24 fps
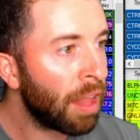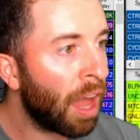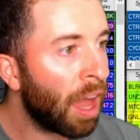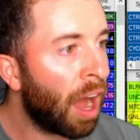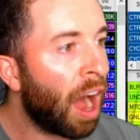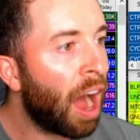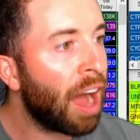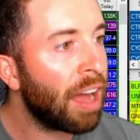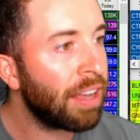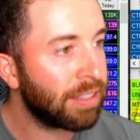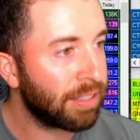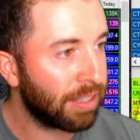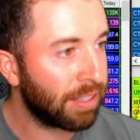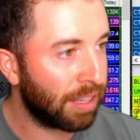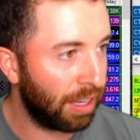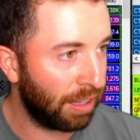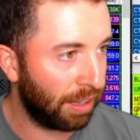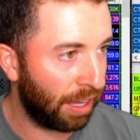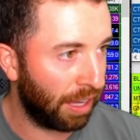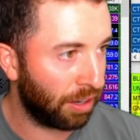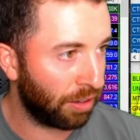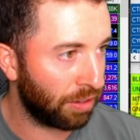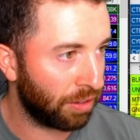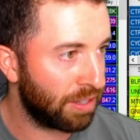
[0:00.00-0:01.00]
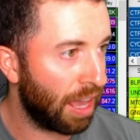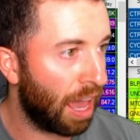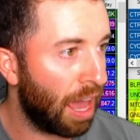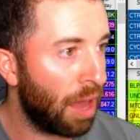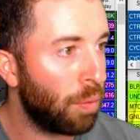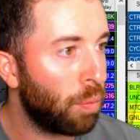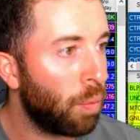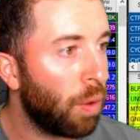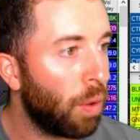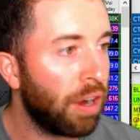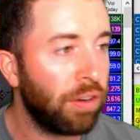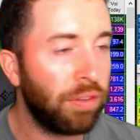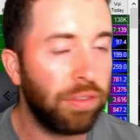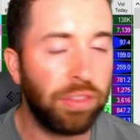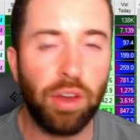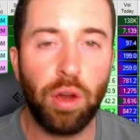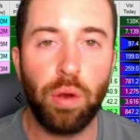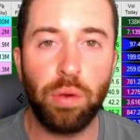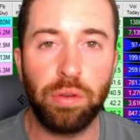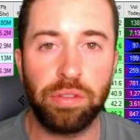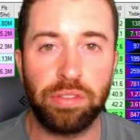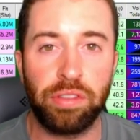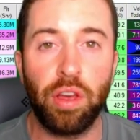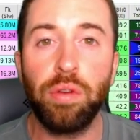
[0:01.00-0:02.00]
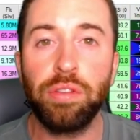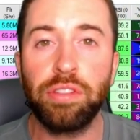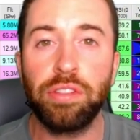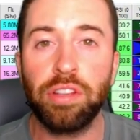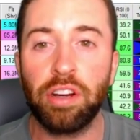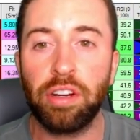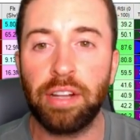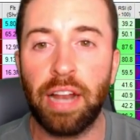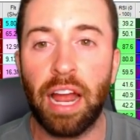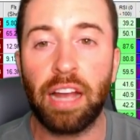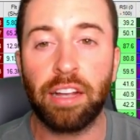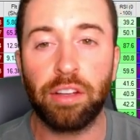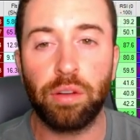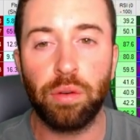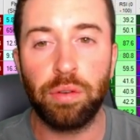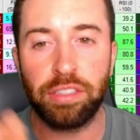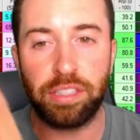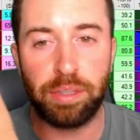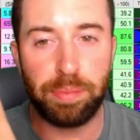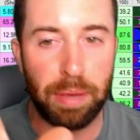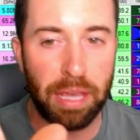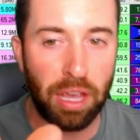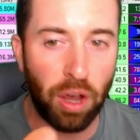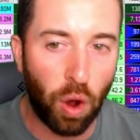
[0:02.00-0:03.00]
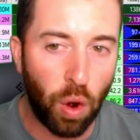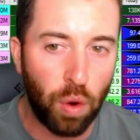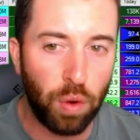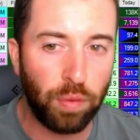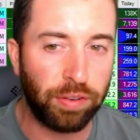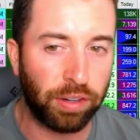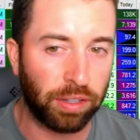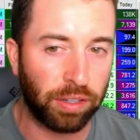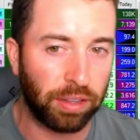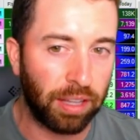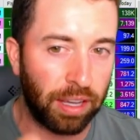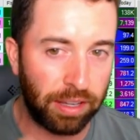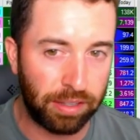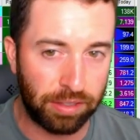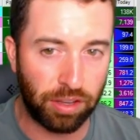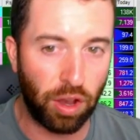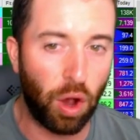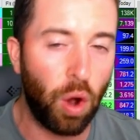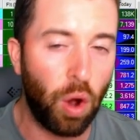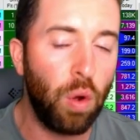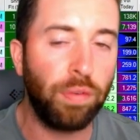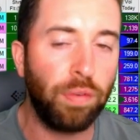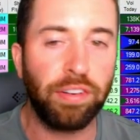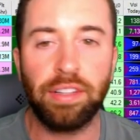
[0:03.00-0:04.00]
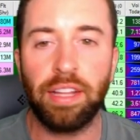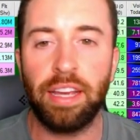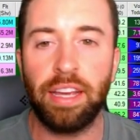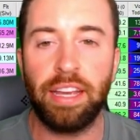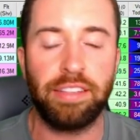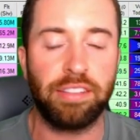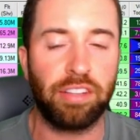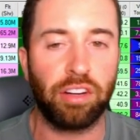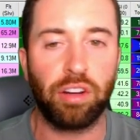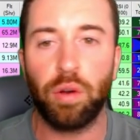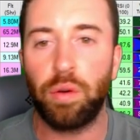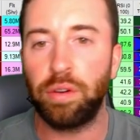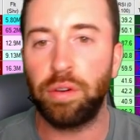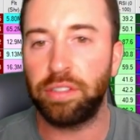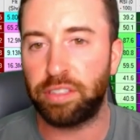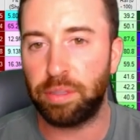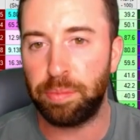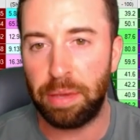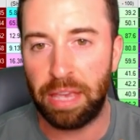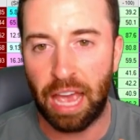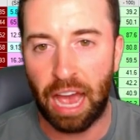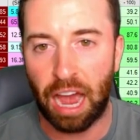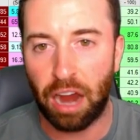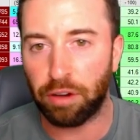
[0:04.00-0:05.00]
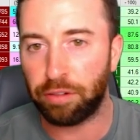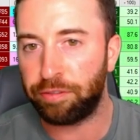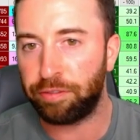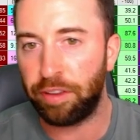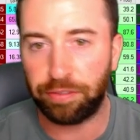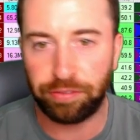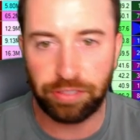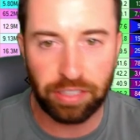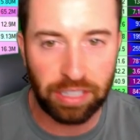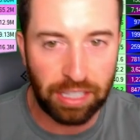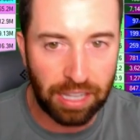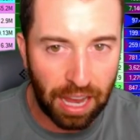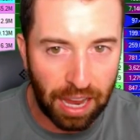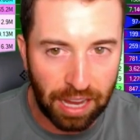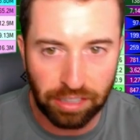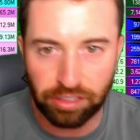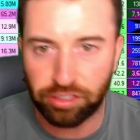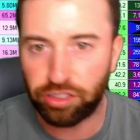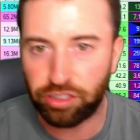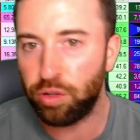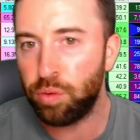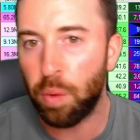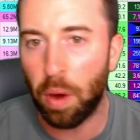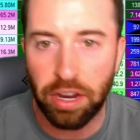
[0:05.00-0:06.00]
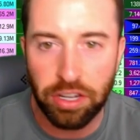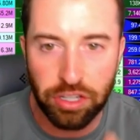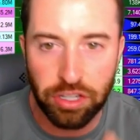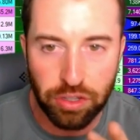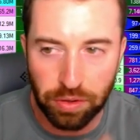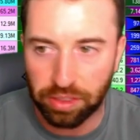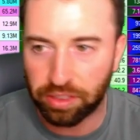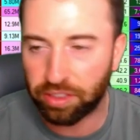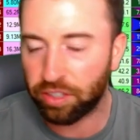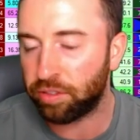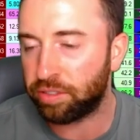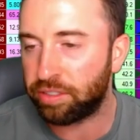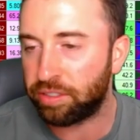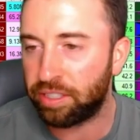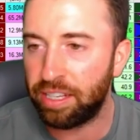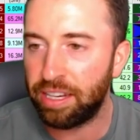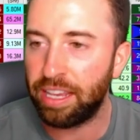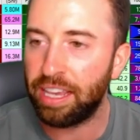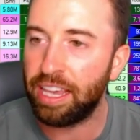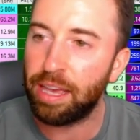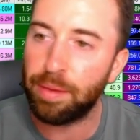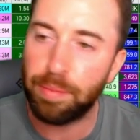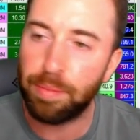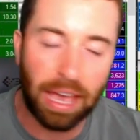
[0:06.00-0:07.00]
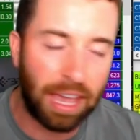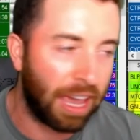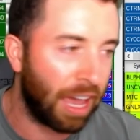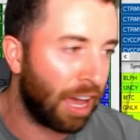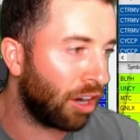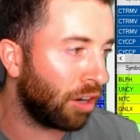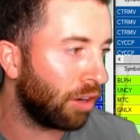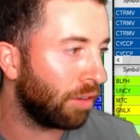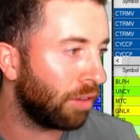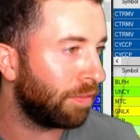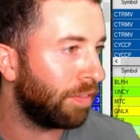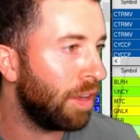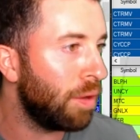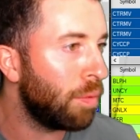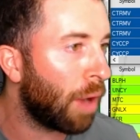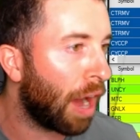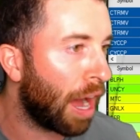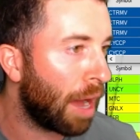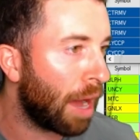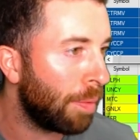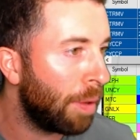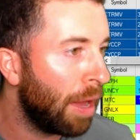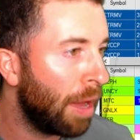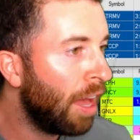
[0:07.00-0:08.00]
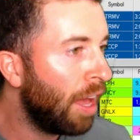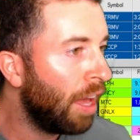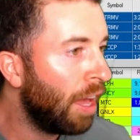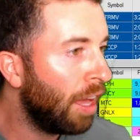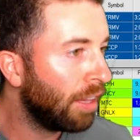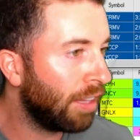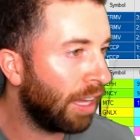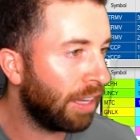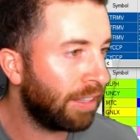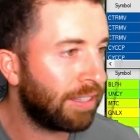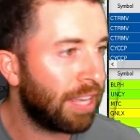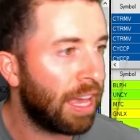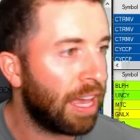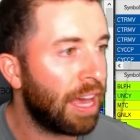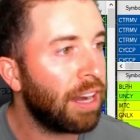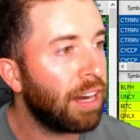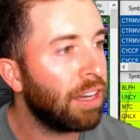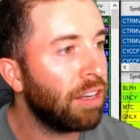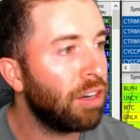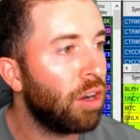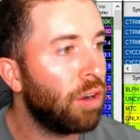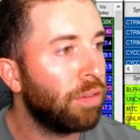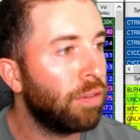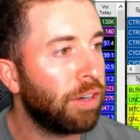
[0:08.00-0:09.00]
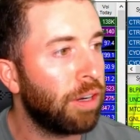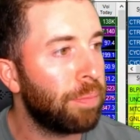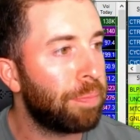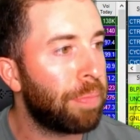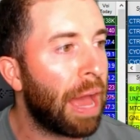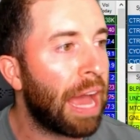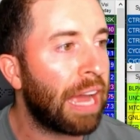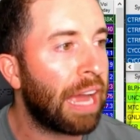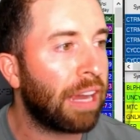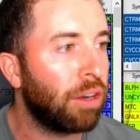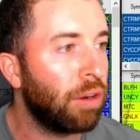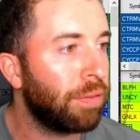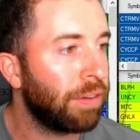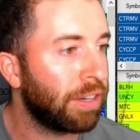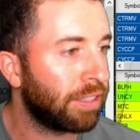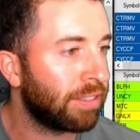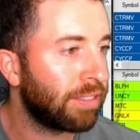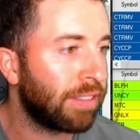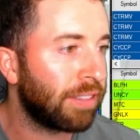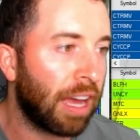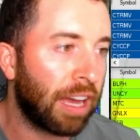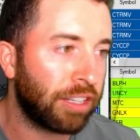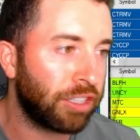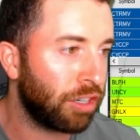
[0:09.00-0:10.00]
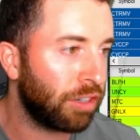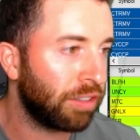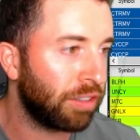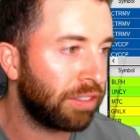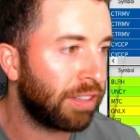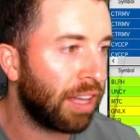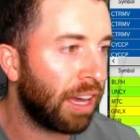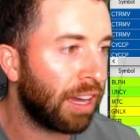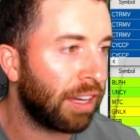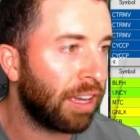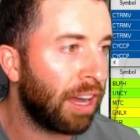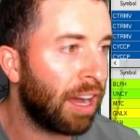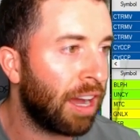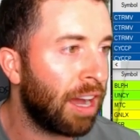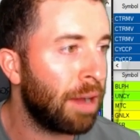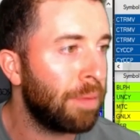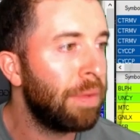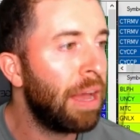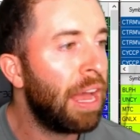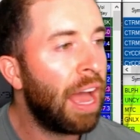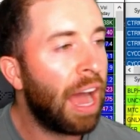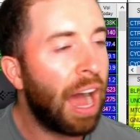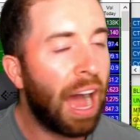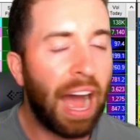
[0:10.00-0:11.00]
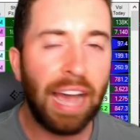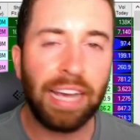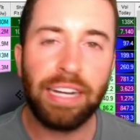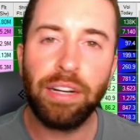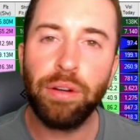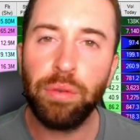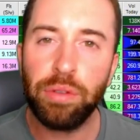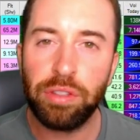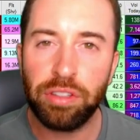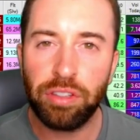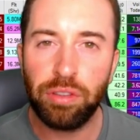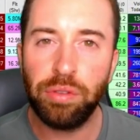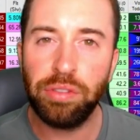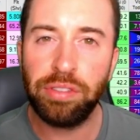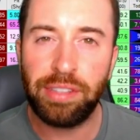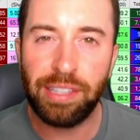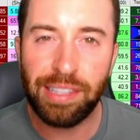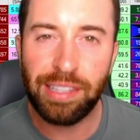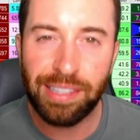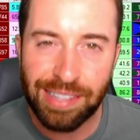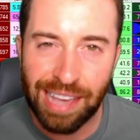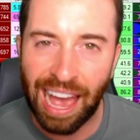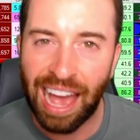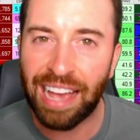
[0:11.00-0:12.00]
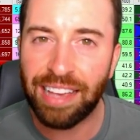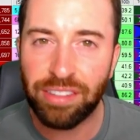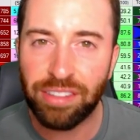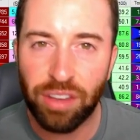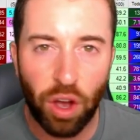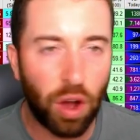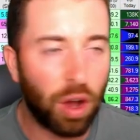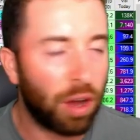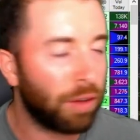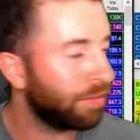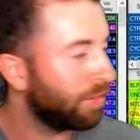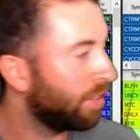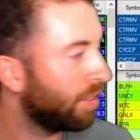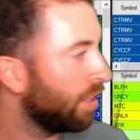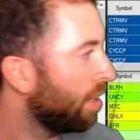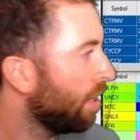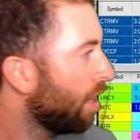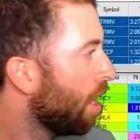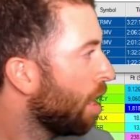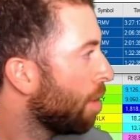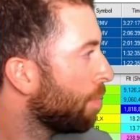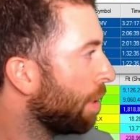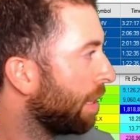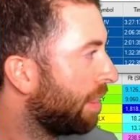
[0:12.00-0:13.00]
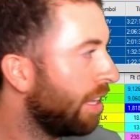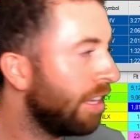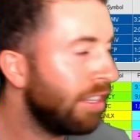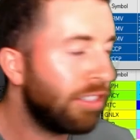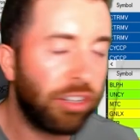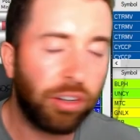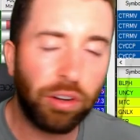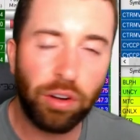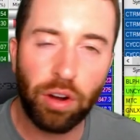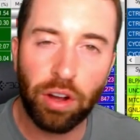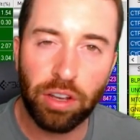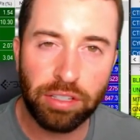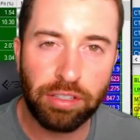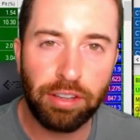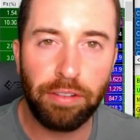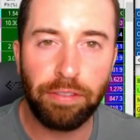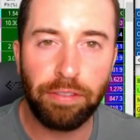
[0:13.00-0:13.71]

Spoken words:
oscillators. And what are those? Those are not going to be overlays. Overlays are going to be our 50-day, 200, 13 EMA, and our VWAP. Let's head on back over to stockcharts.com. I don't use these as often, but these are also